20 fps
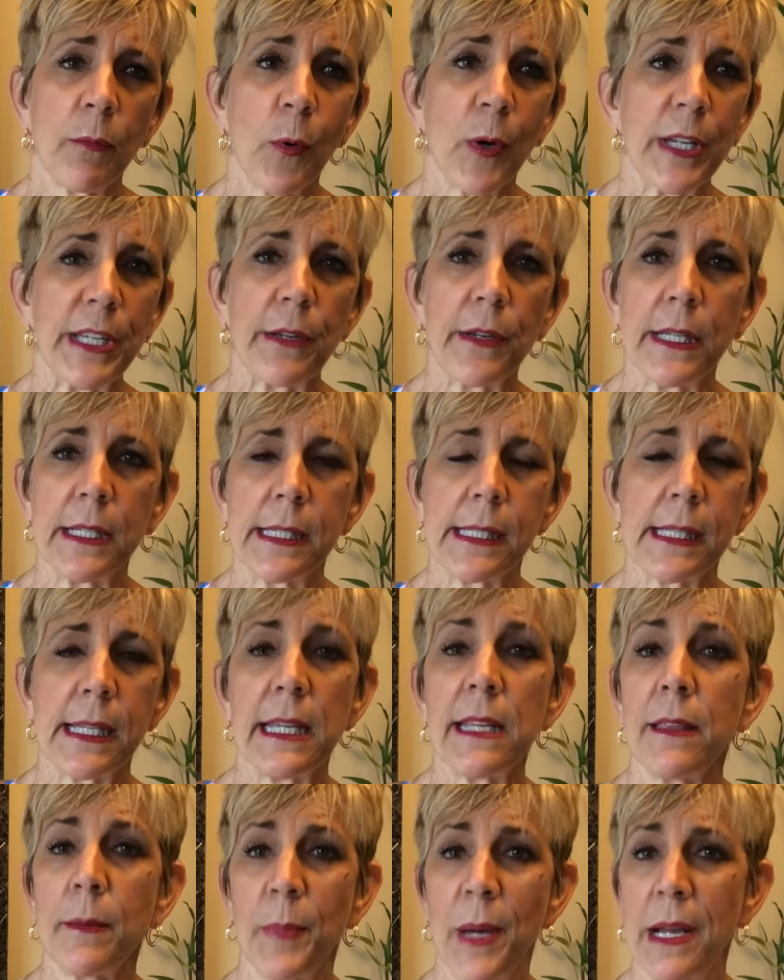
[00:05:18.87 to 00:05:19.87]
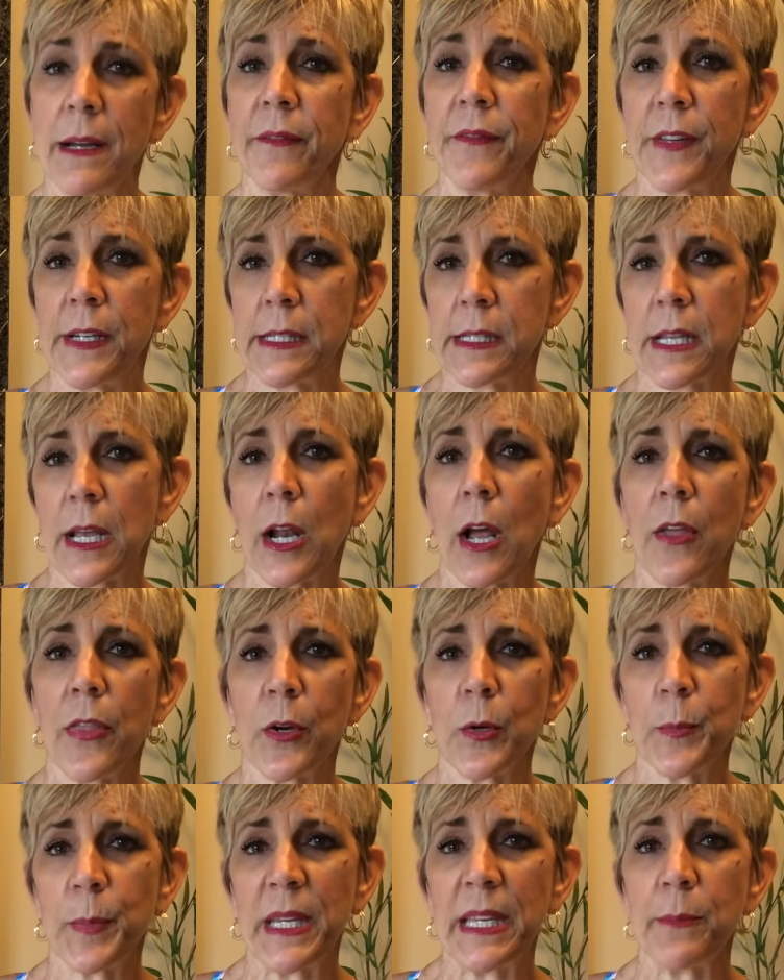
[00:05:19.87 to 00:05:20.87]
where you can see the benefits that
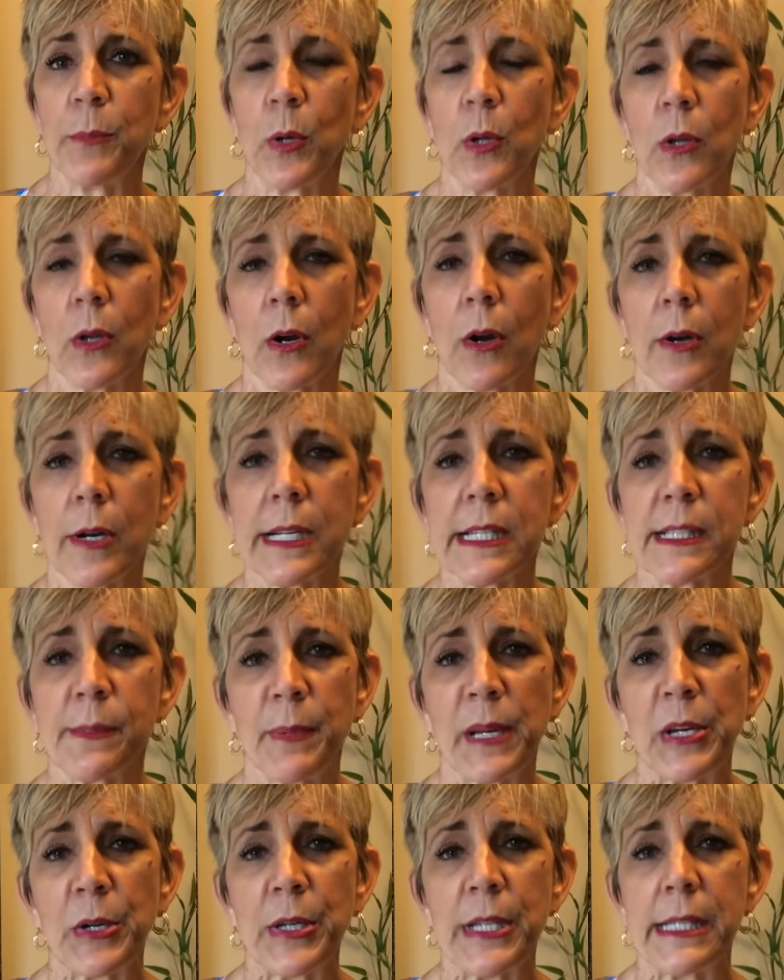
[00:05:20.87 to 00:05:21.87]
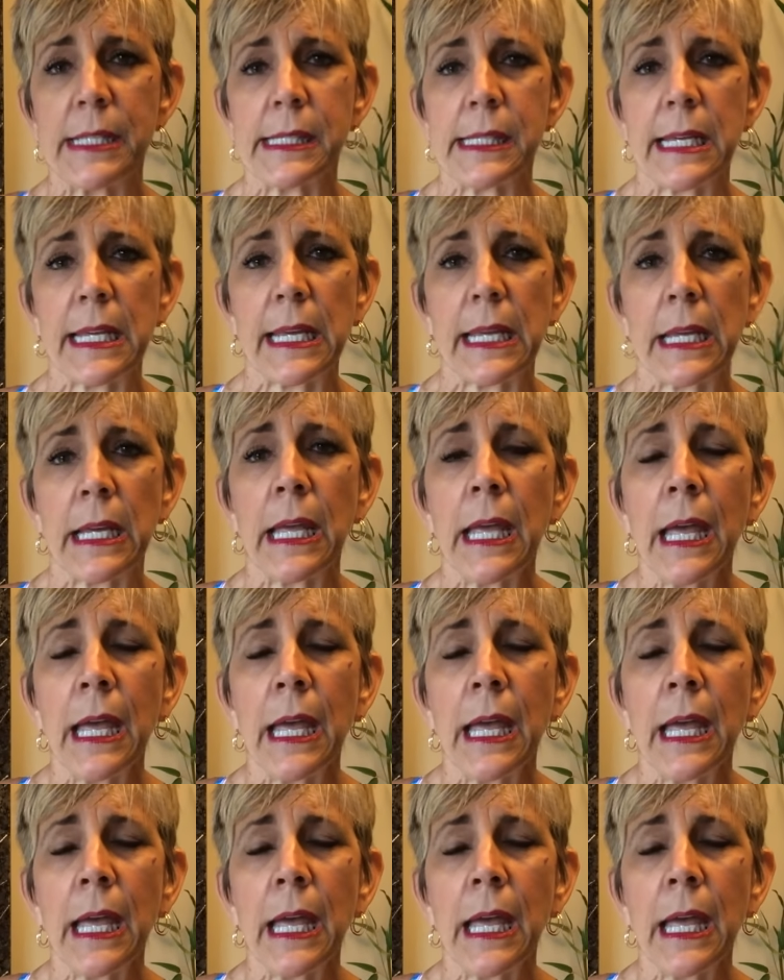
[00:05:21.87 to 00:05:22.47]
other people are experiencing.